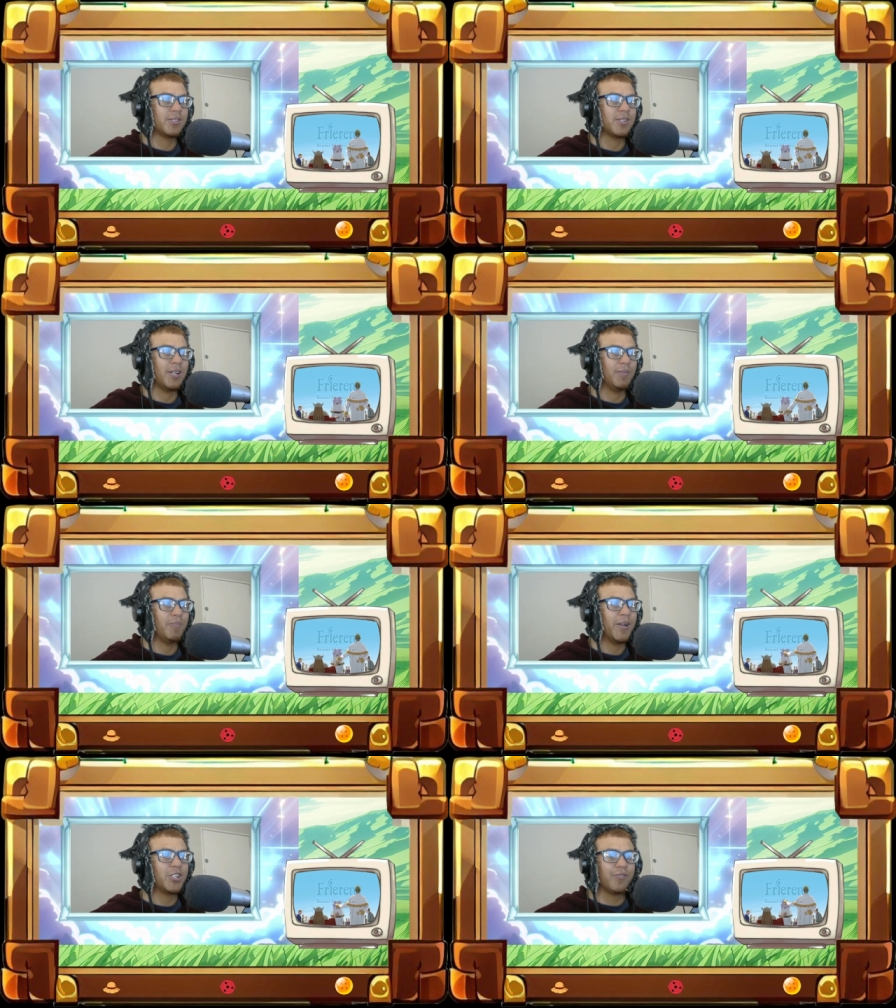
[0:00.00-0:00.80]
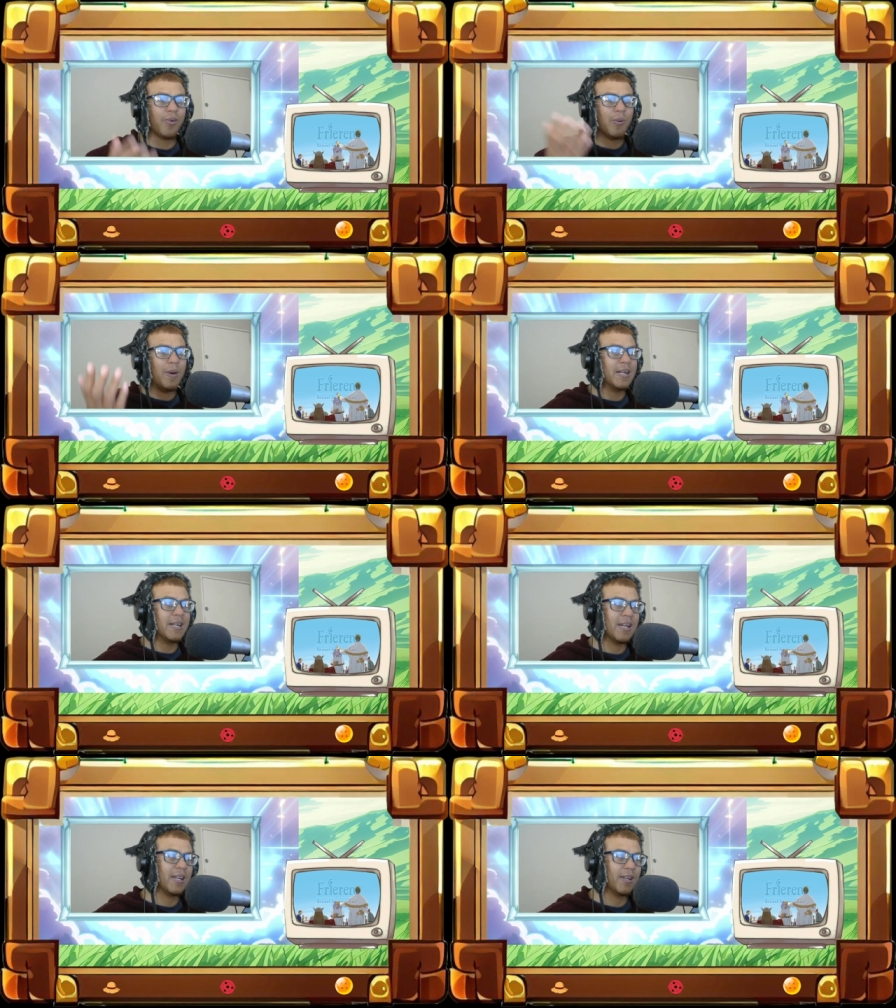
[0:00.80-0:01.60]
I met you for one
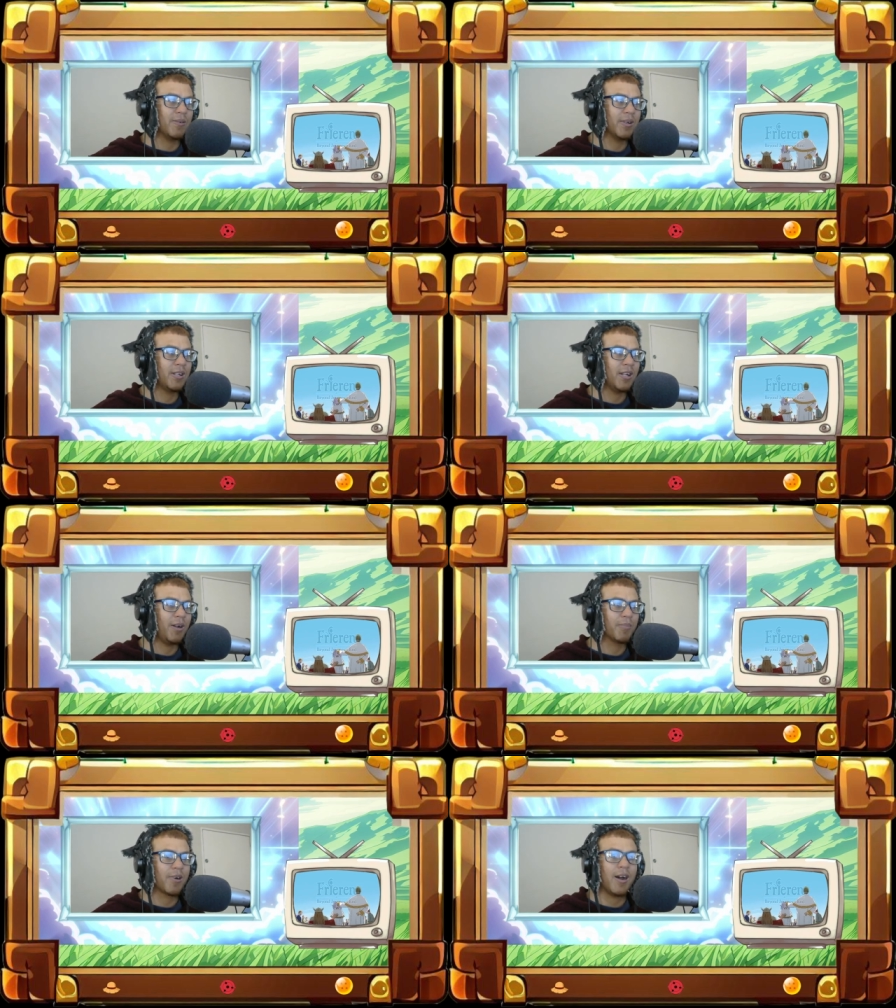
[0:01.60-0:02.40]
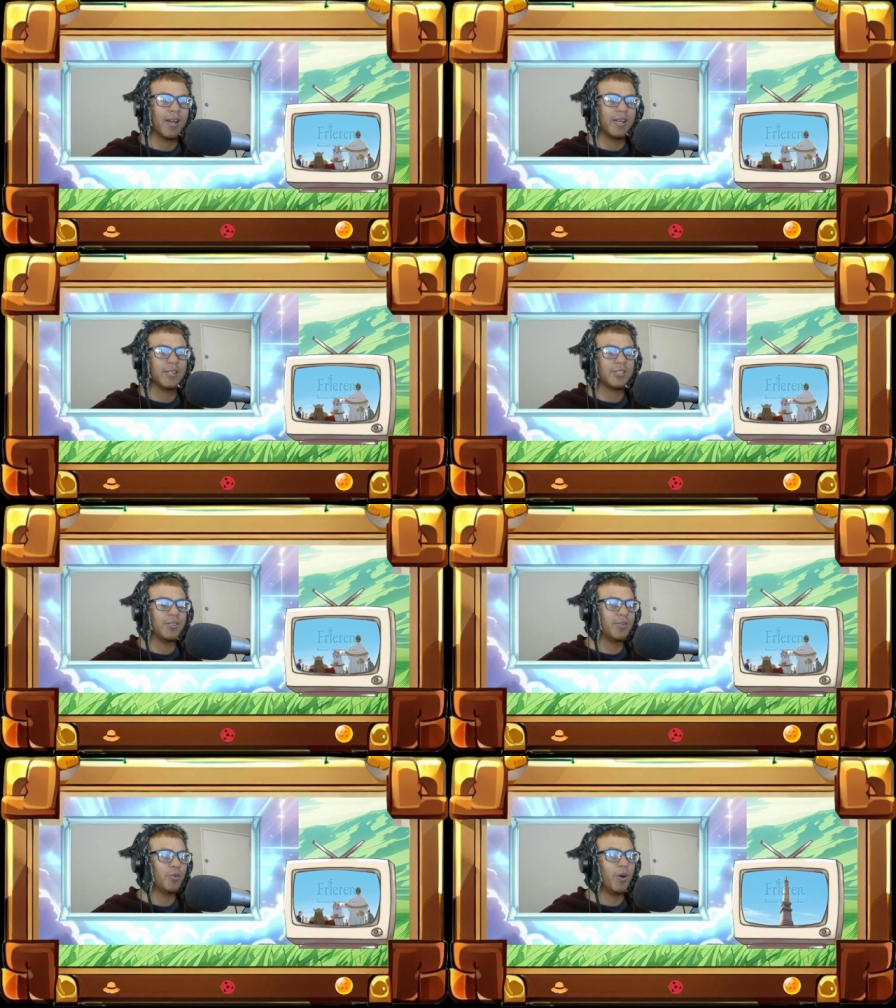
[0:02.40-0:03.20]
day. What? Now I'm crying at
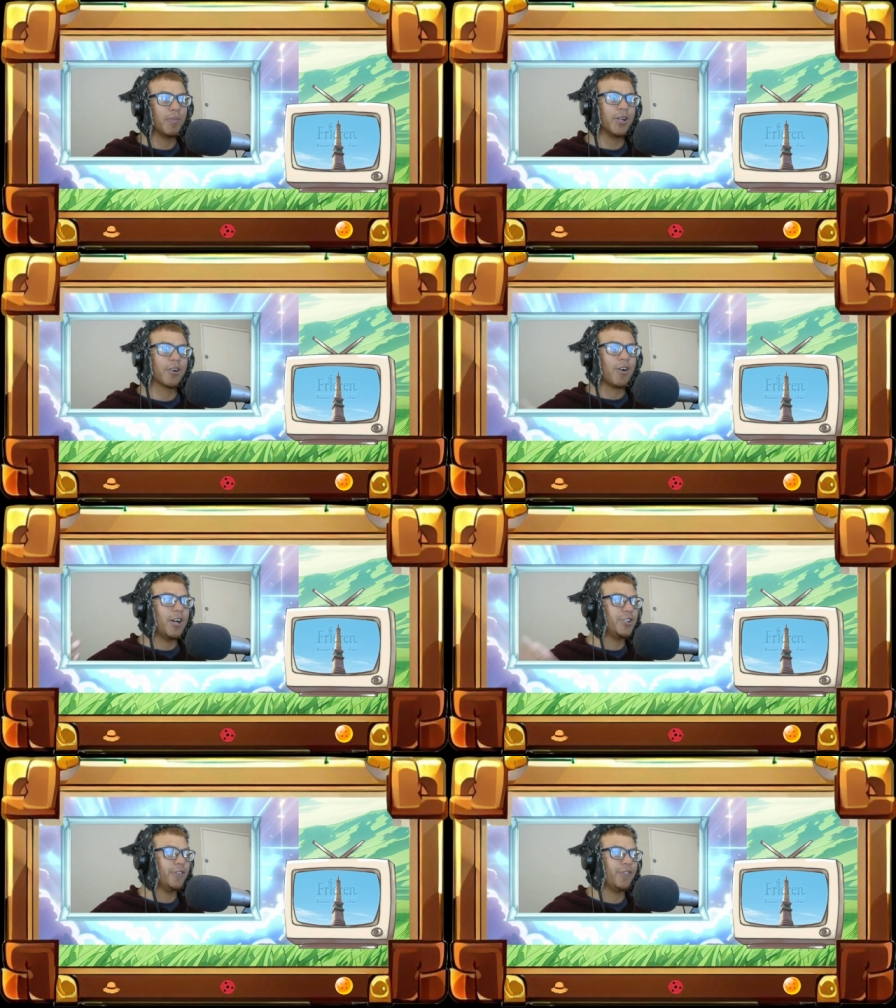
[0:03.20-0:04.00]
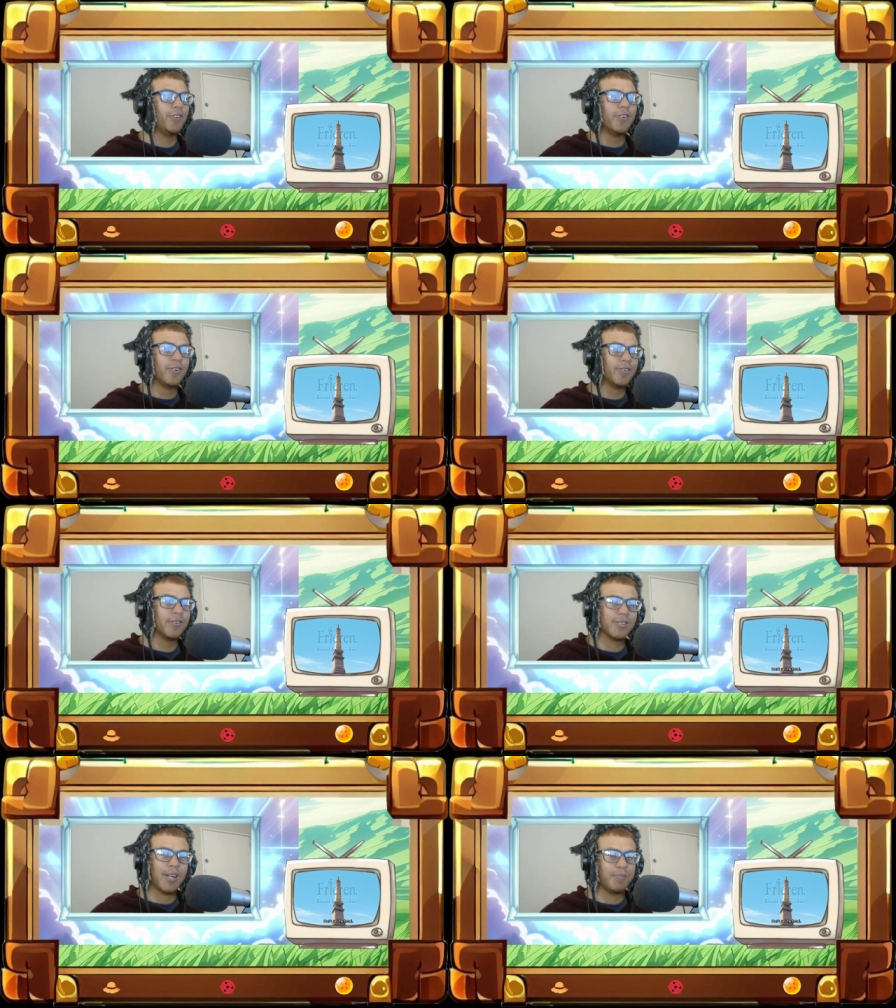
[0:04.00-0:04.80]
you. You want me to cry at your
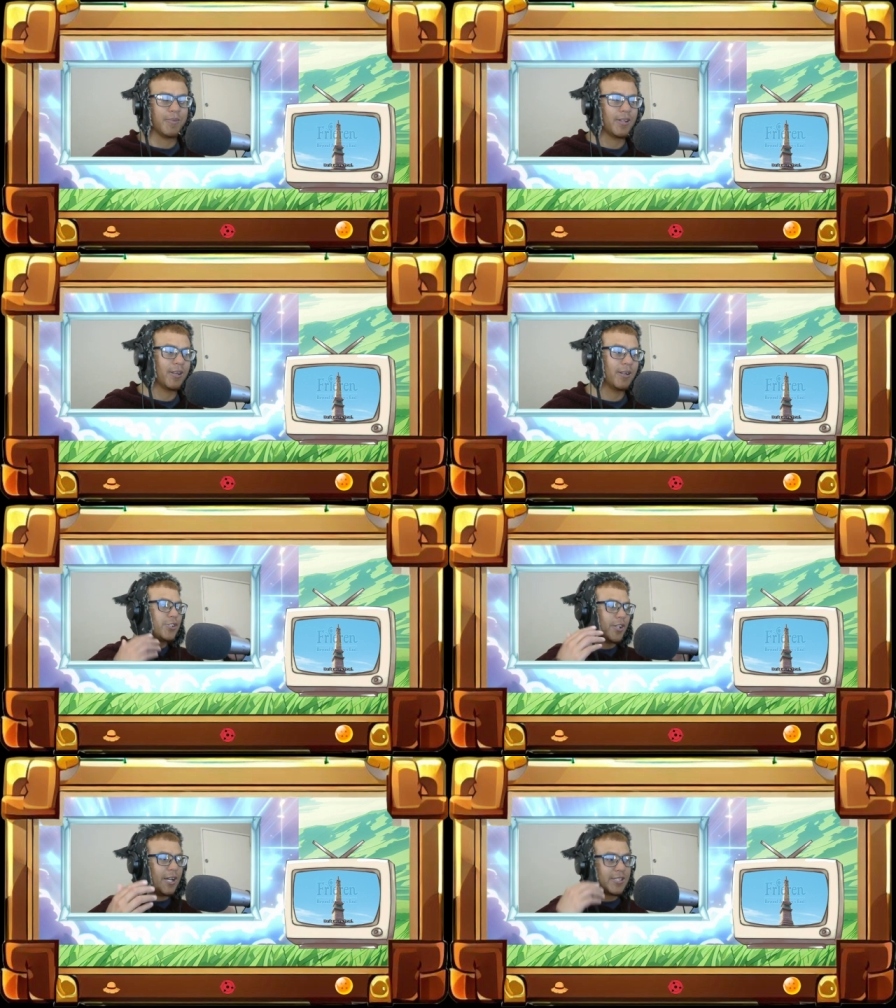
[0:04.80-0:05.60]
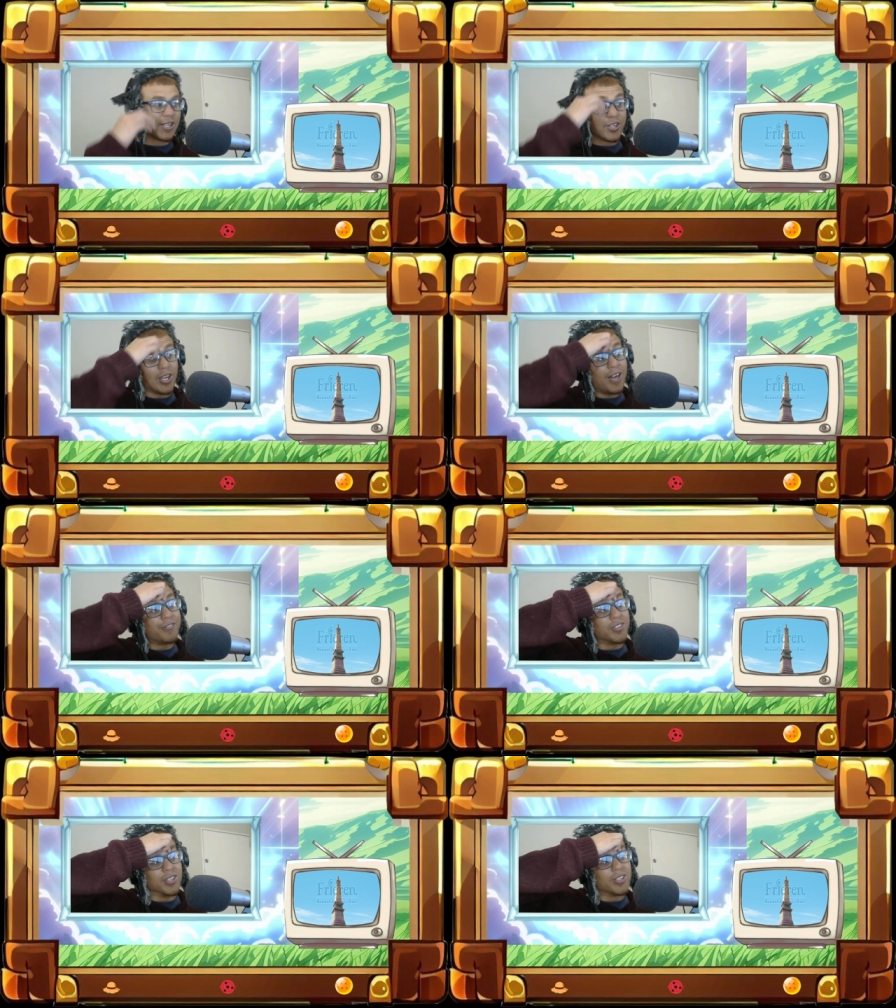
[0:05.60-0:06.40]
funeral type of thing. So that's how you
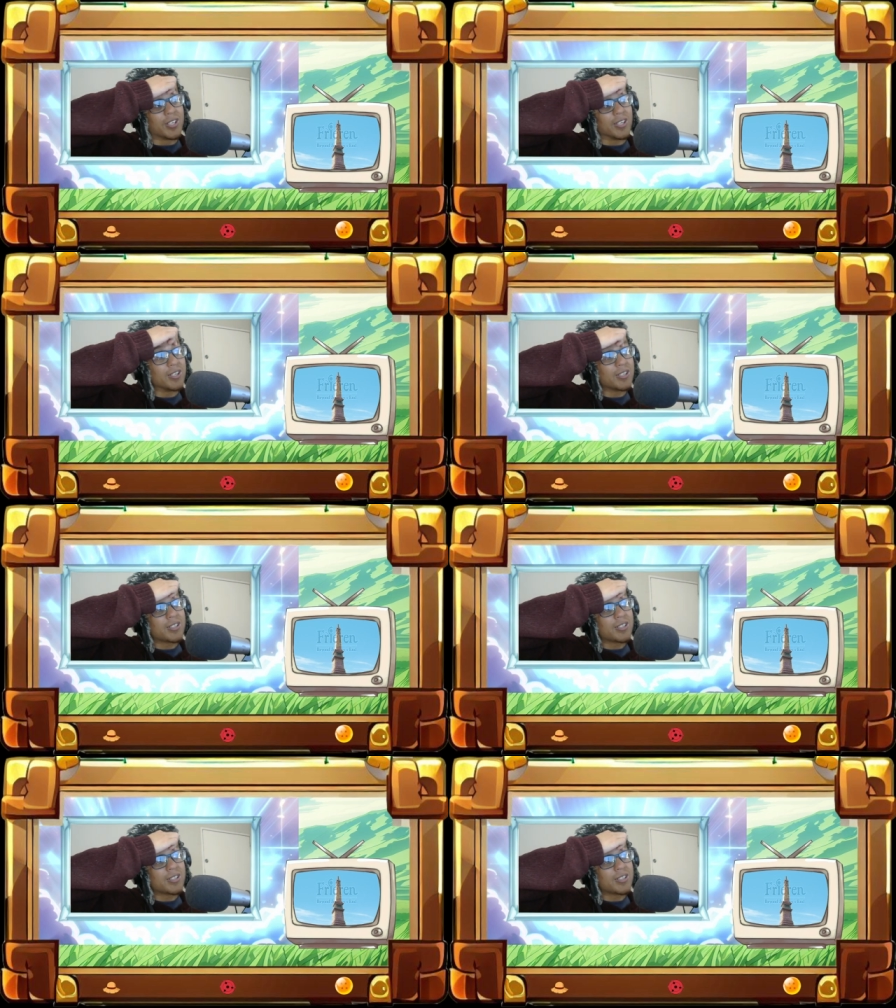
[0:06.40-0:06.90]
have to look at it.